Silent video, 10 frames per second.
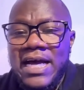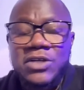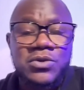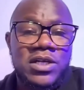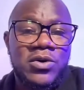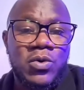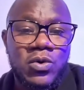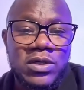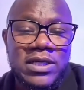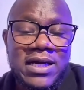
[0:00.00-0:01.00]
actually
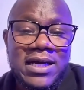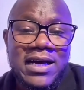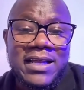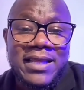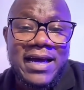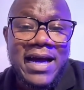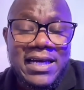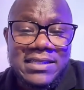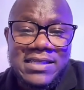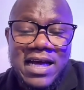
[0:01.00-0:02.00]
hold their hands.